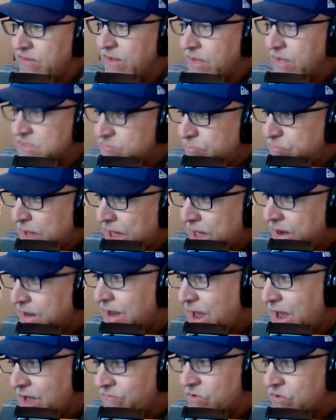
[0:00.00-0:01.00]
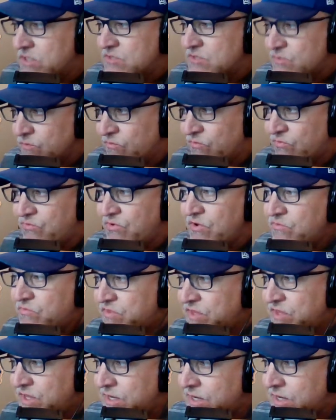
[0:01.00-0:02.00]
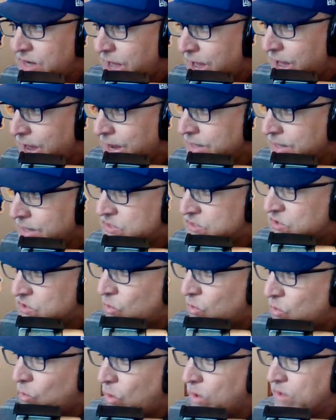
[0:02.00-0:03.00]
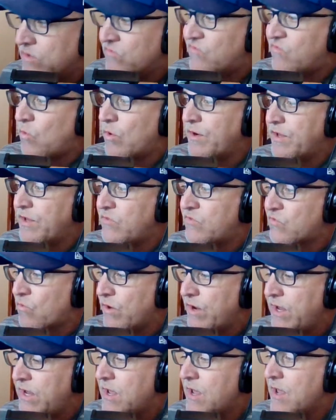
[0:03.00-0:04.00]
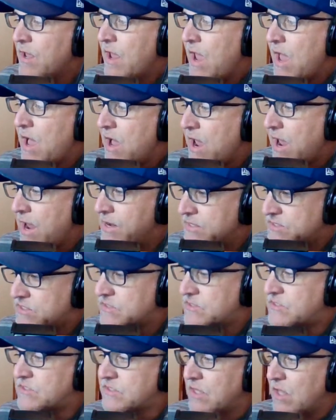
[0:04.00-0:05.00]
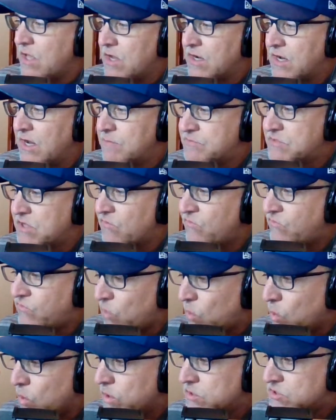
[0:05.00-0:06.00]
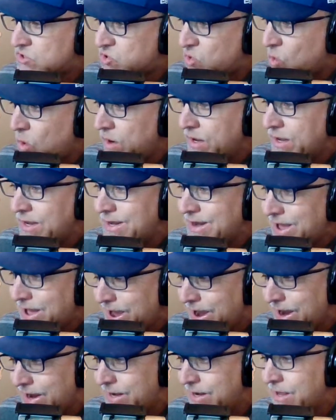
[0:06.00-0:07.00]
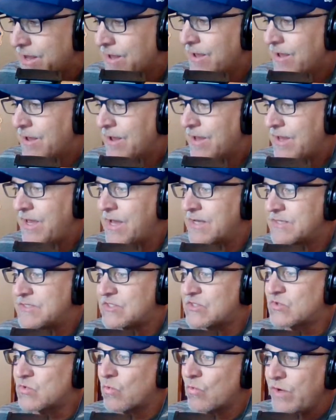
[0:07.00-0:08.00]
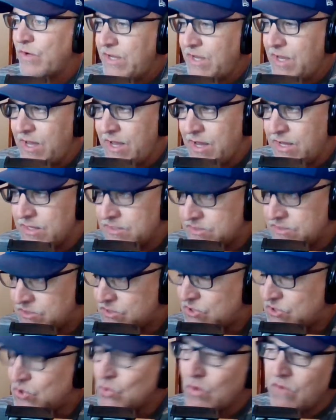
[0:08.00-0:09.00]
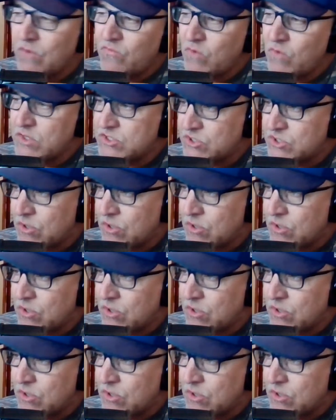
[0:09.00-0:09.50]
his batting average from 59 to 143, and his slug up to 429. He has 3 hits, 2 of which are a